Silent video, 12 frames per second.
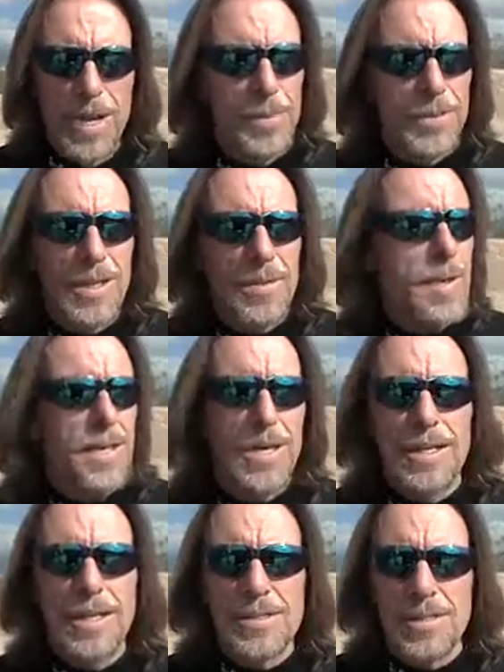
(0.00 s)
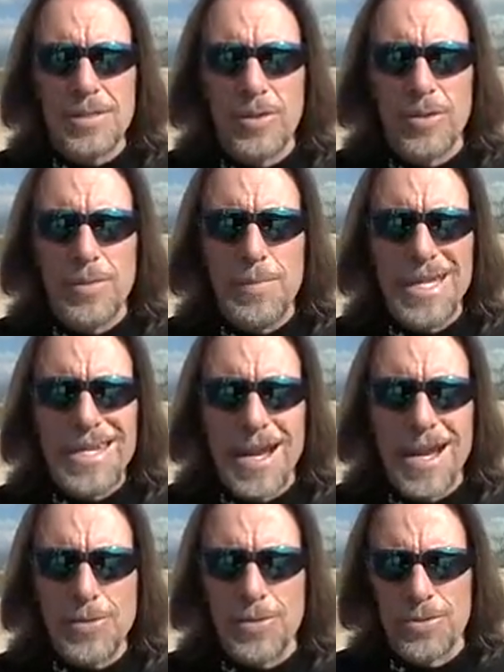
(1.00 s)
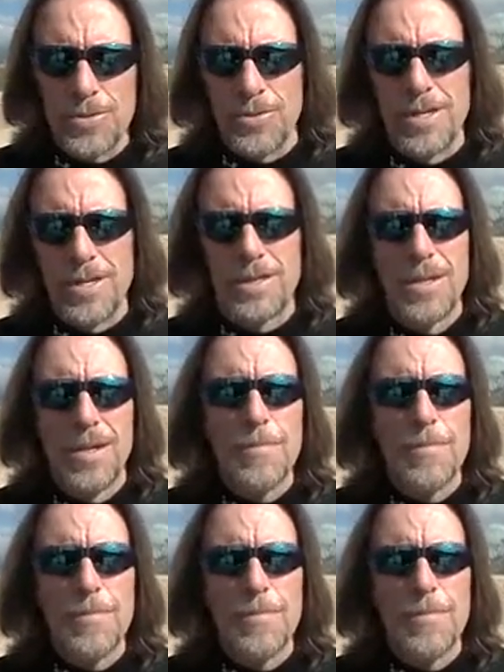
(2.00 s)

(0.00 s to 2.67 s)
but that may not necessarily be a natural strength.